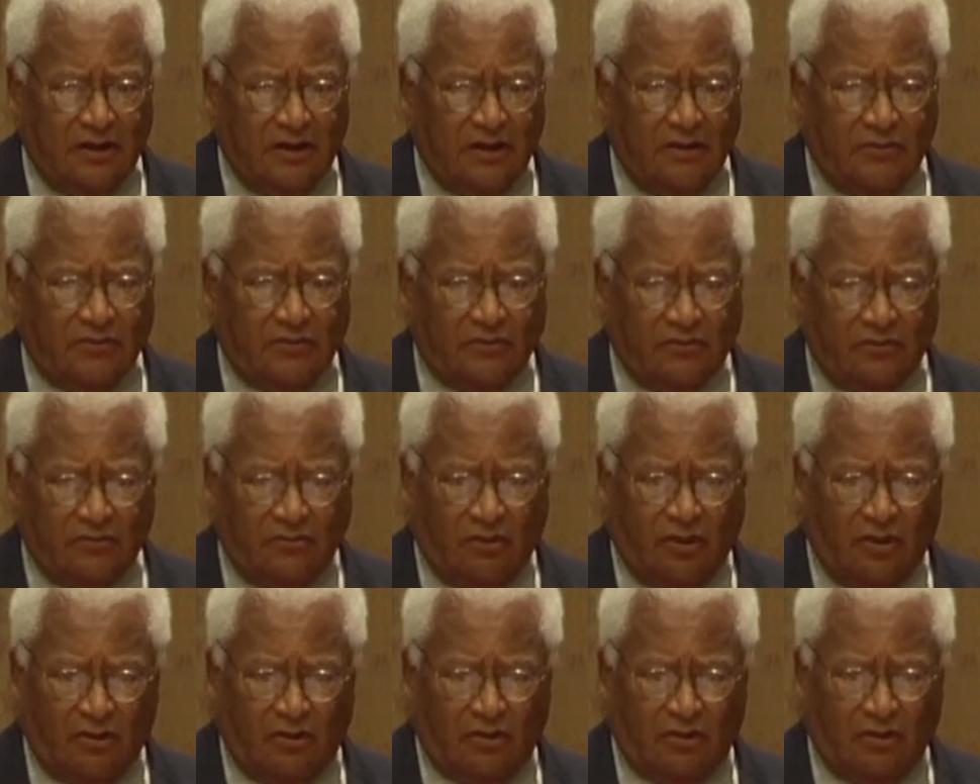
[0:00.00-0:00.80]
and
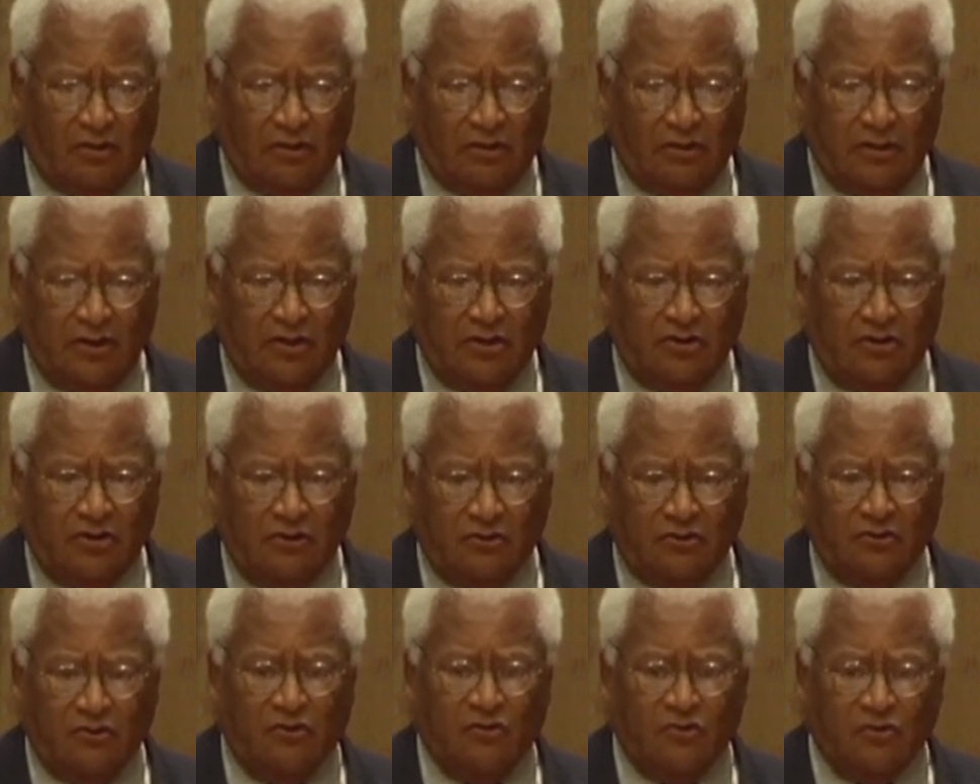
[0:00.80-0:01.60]
struggle in
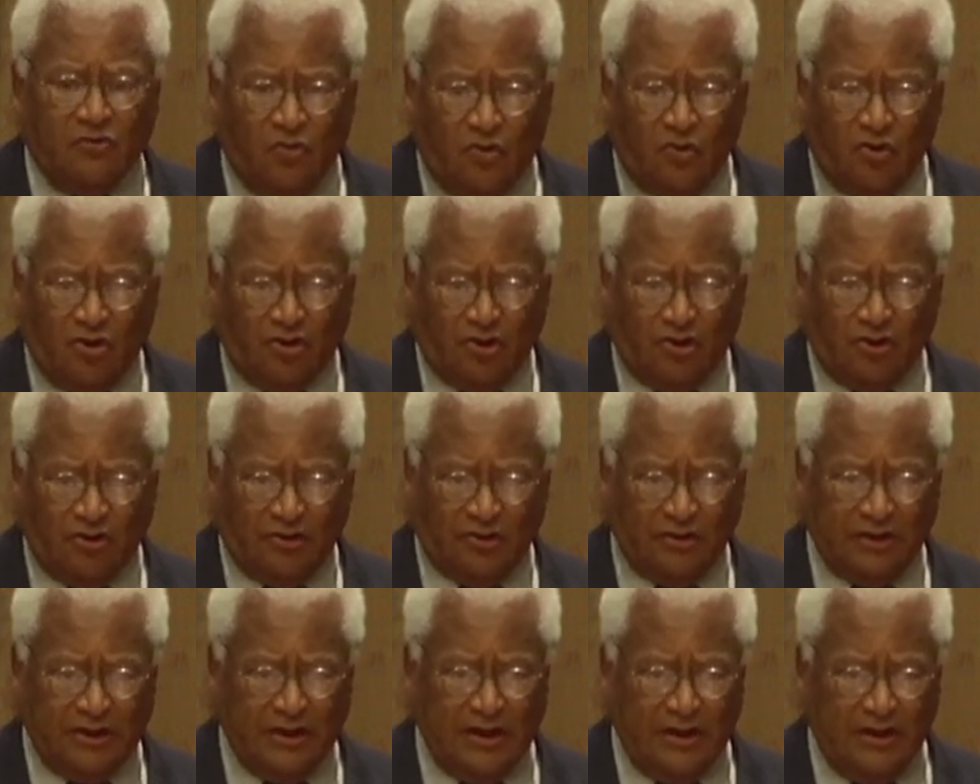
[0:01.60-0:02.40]
your own
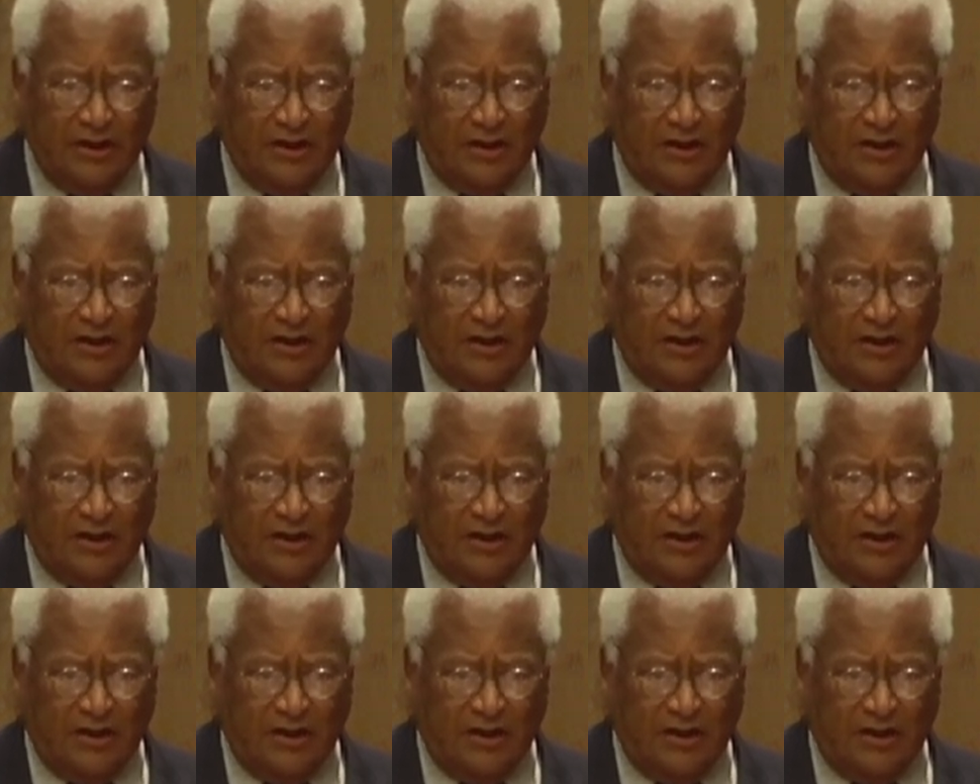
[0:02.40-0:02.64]
world